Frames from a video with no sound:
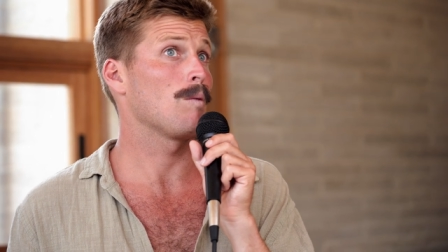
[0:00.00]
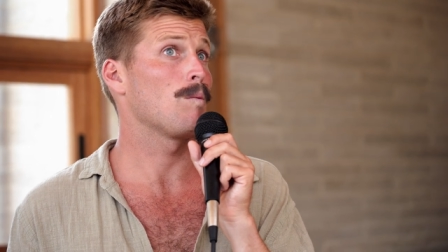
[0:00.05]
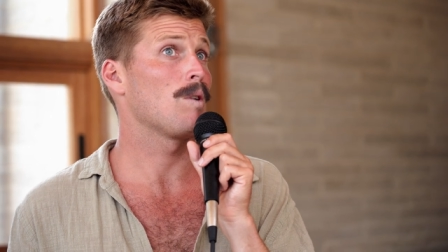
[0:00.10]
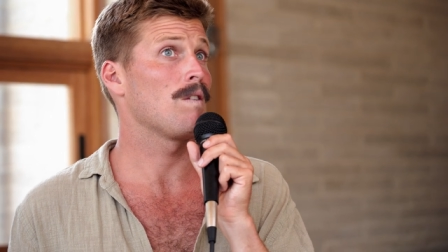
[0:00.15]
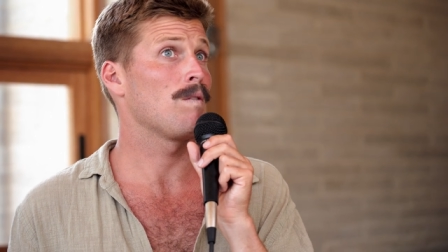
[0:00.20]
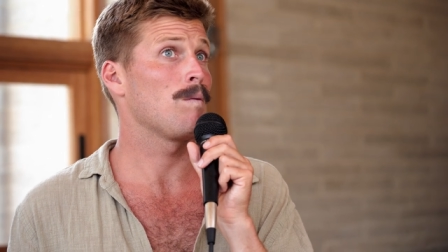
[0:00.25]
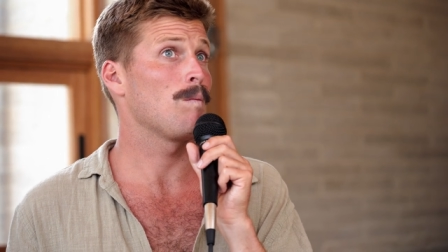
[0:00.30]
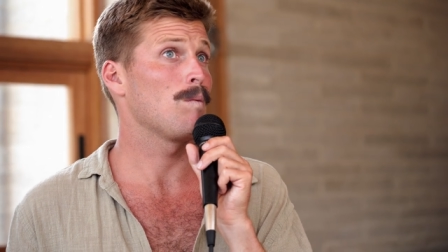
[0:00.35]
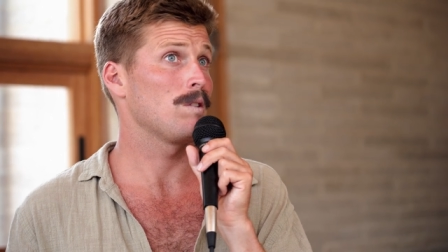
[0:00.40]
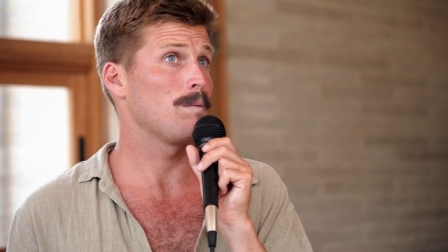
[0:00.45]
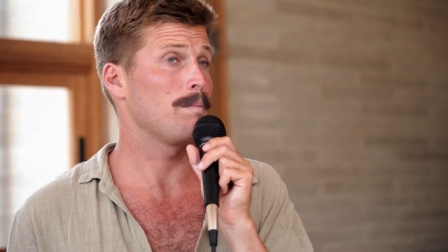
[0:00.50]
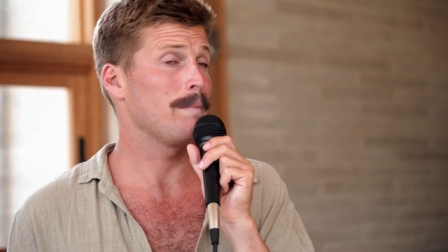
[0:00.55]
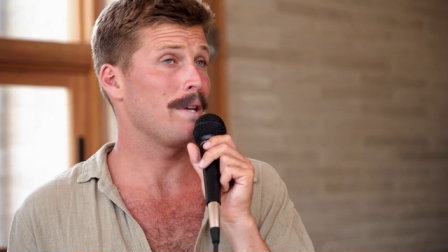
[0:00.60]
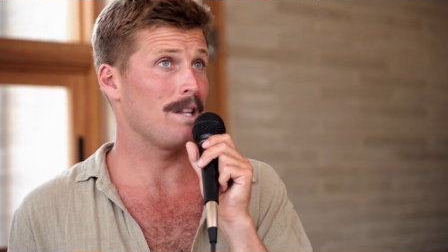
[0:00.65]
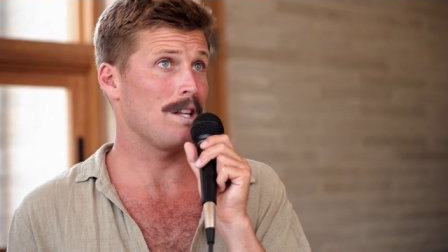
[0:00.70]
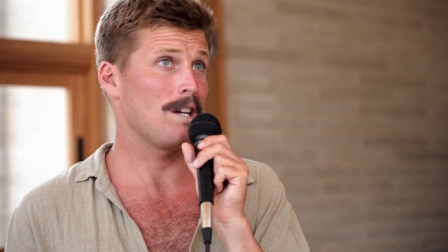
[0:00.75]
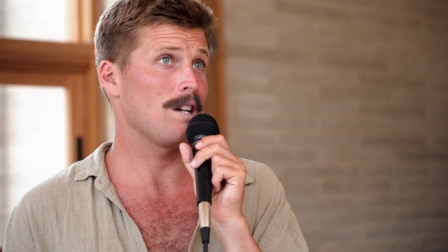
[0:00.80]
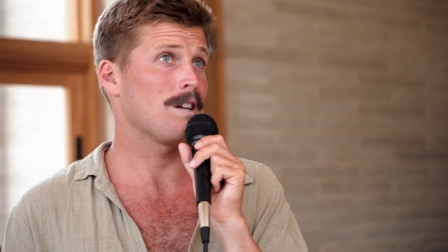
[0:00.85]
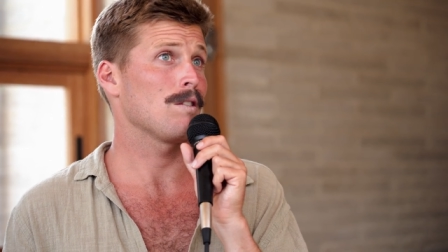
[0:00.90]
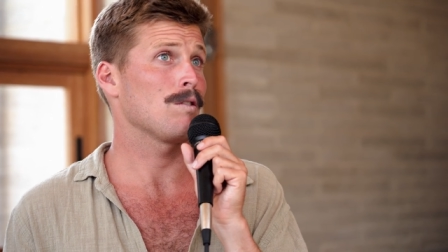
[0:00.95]
And one of them was
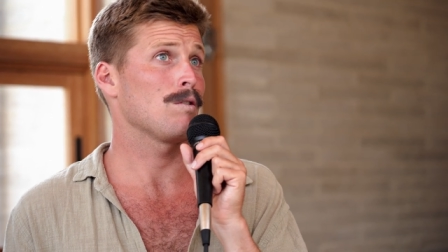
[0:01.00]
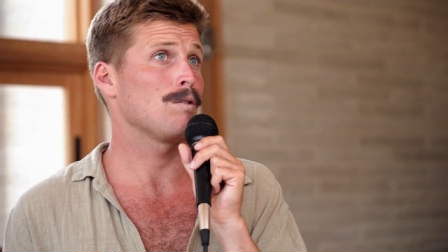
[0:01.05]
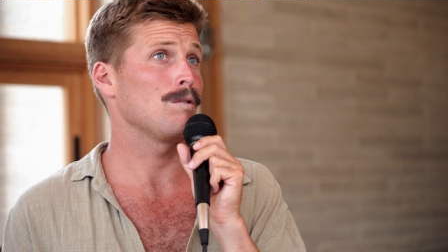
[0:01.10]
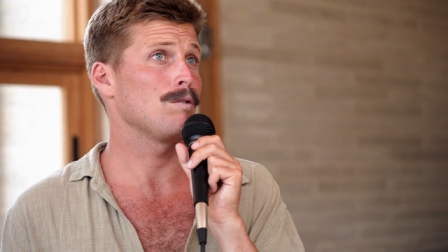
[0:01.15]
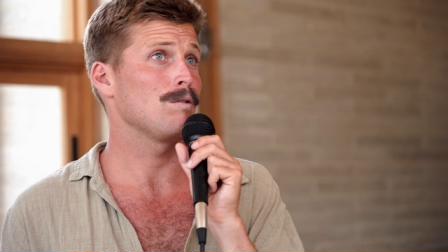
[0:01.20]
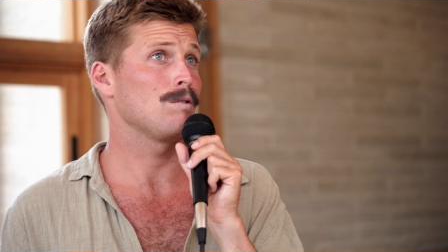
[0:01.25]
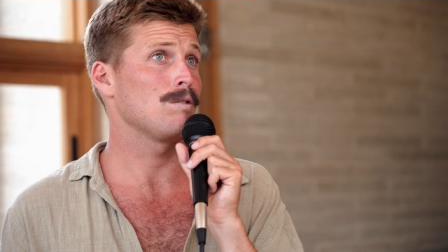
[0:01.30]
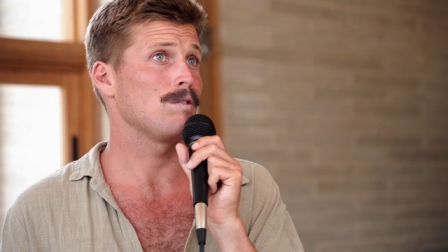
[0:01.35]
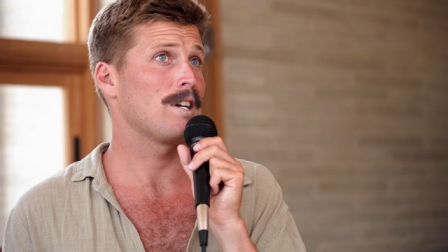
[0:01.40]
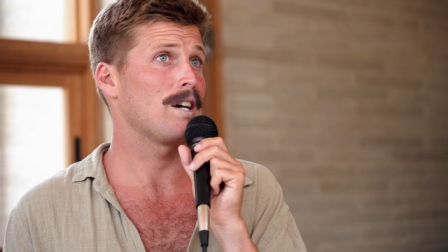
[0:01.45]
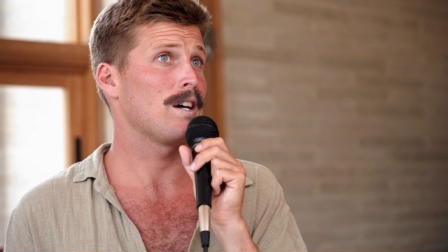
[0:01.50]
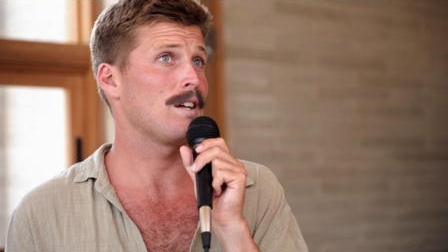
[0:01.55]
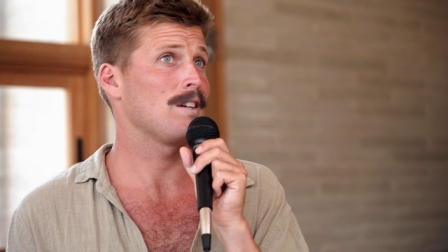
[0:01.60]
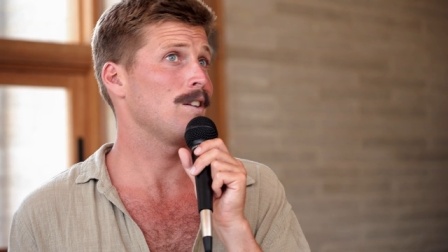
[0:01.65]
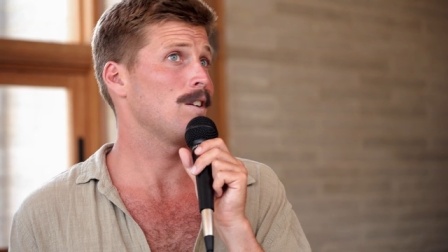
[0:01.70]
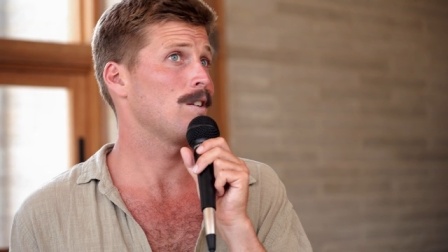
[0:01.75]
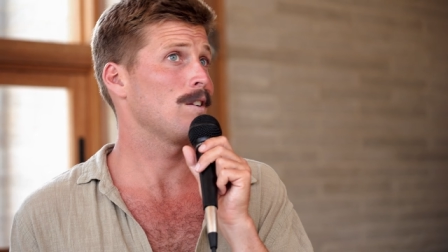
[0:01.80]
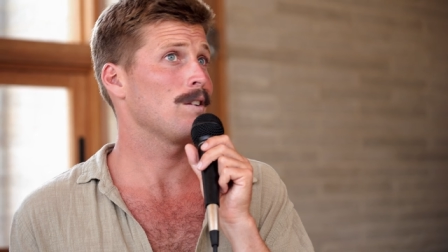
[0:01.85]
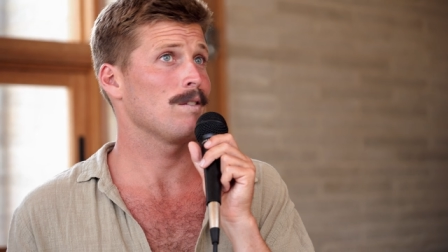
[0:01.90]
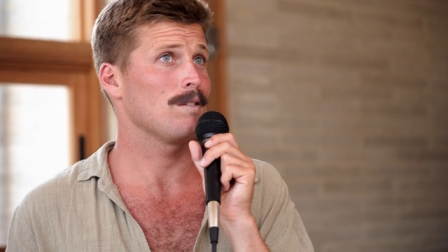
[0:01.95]
Amelia, who's now,
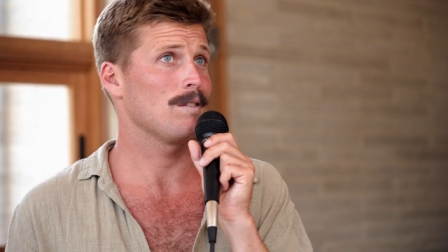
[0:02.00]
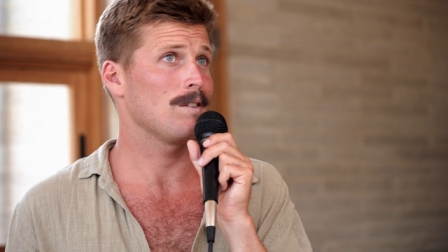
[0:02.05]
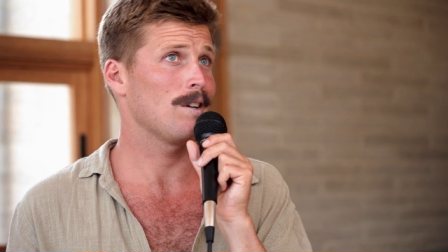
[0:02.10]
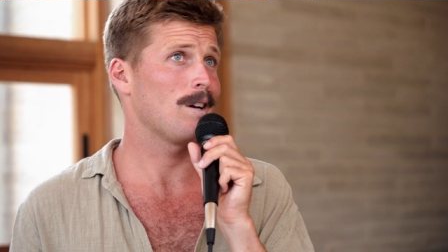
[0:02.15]
you know,